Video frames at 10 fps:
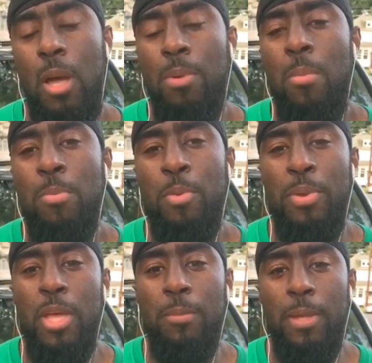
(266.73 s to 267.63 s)
I'm coming
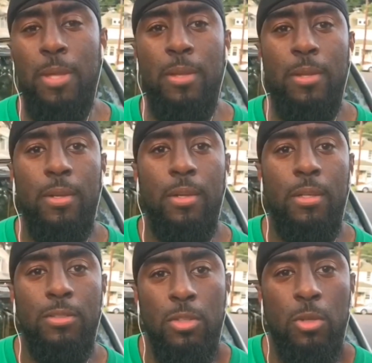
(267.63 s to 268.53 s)
prepared, man.
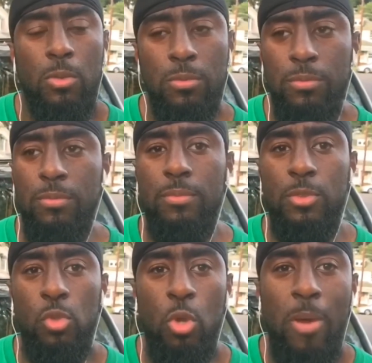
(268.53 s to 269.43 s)
So
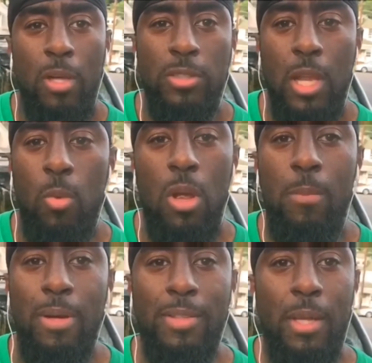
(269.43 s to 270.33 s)
you and nobody else got to worry
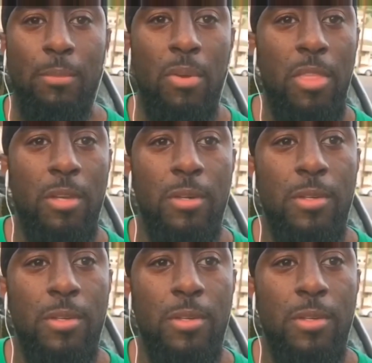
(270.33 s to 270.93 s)
about that, brother.